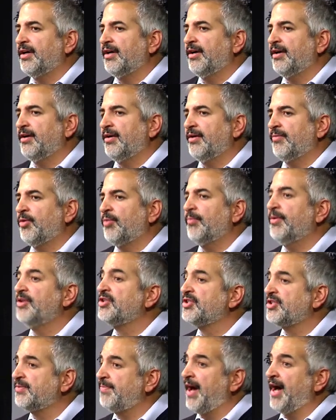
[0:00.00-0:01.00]
a
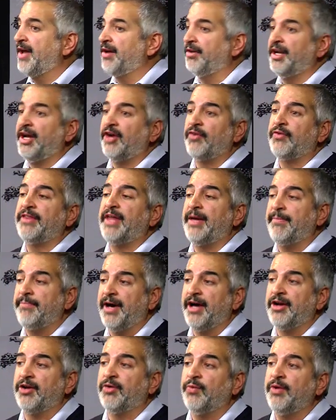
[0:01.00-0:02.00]
momentous battle, and however that
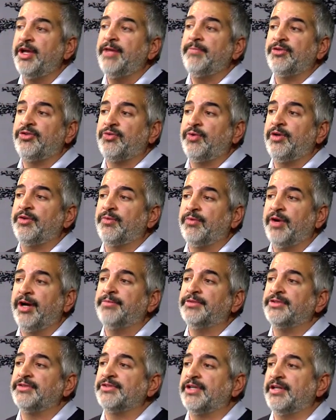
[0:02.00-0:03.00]
battle went between the
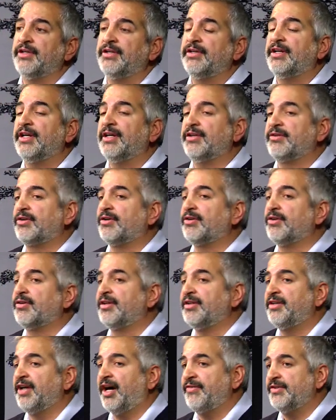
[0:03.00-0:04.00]
rebels and Colonel
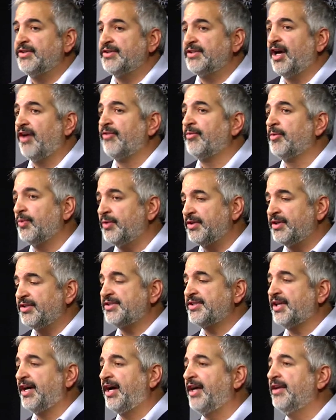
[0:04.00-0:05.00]
Qaddafi's government would
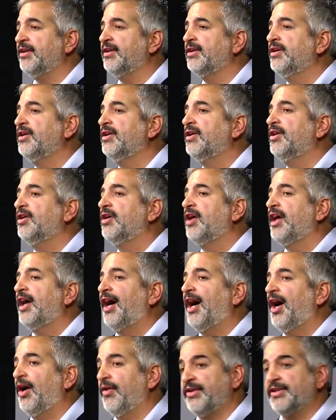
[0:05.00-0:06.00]
decide
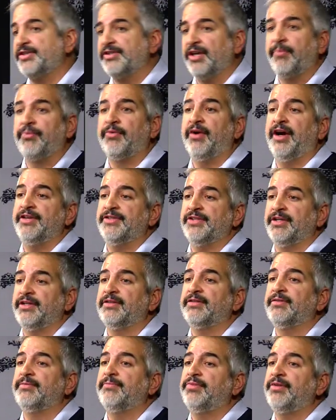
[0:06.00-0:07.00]
how this uprising
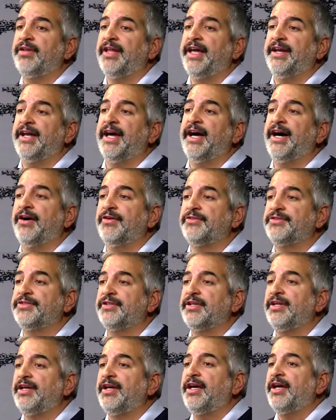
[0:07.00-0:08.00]
played out,
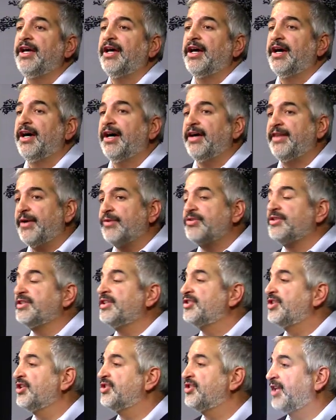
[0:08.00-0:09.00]
and that was the
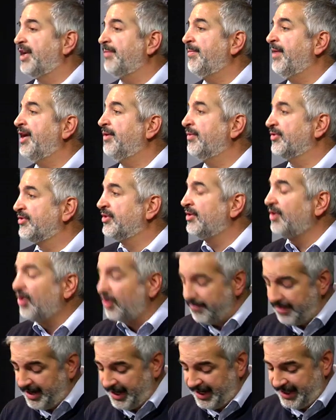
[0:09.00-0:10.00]
decision I made, was to go
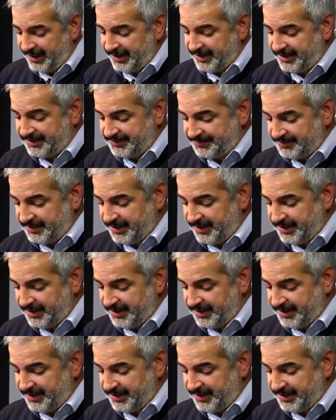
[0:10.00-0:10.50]
back.